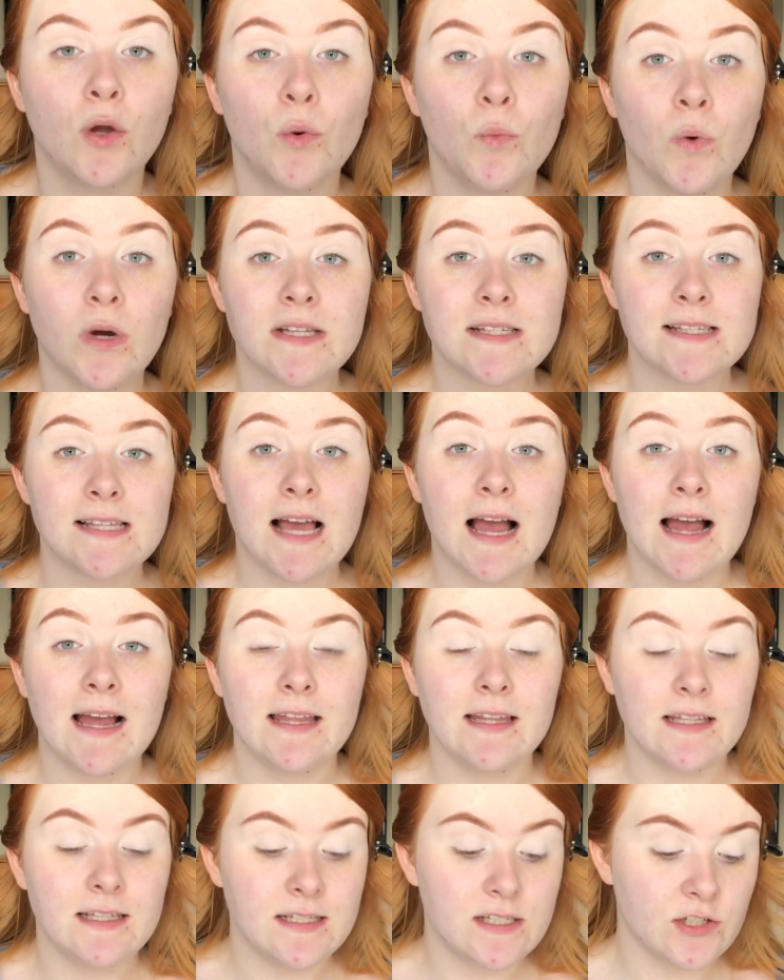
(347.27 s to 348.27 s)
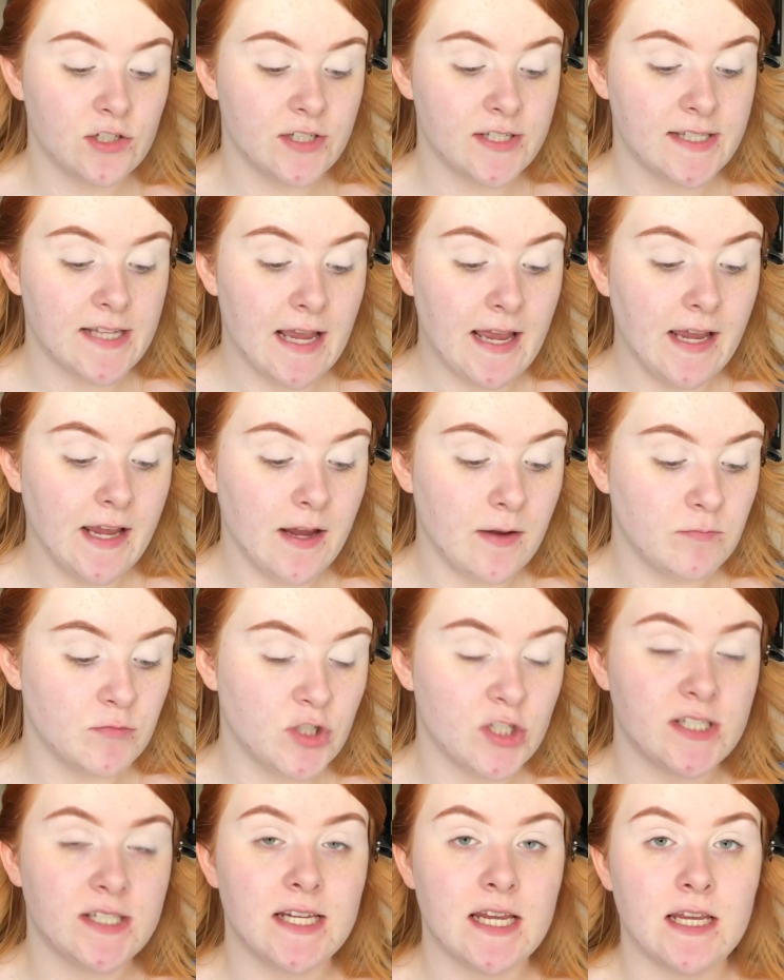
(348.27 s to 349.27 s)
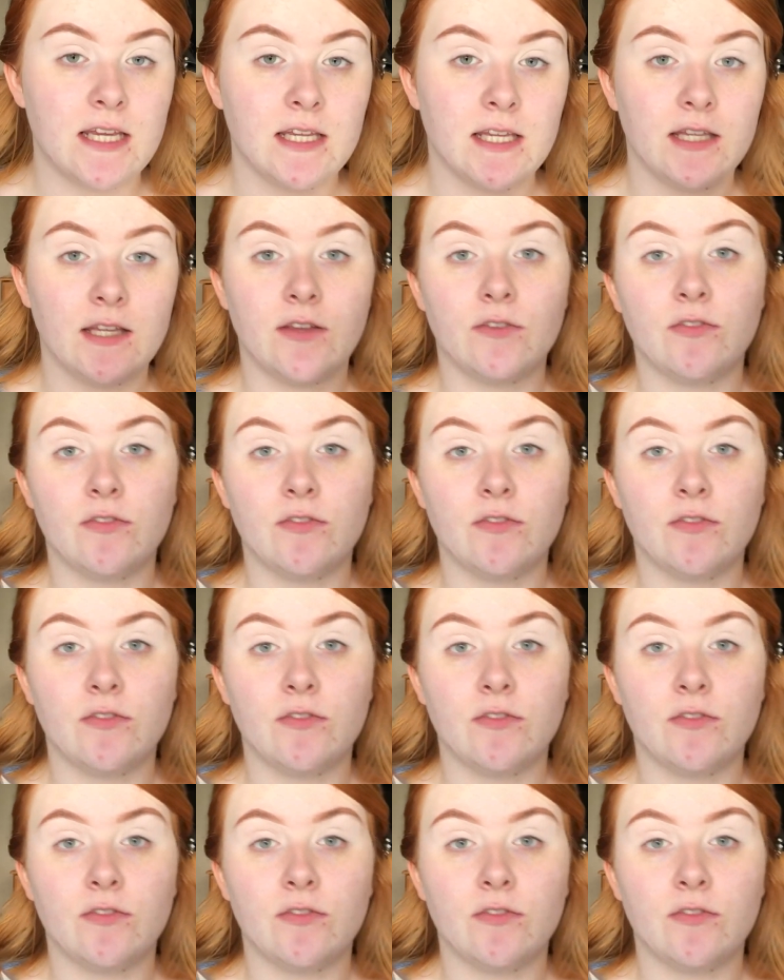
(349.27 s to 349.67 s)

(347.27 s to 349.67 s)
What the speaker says: Once the eyelids are set, I'm just taking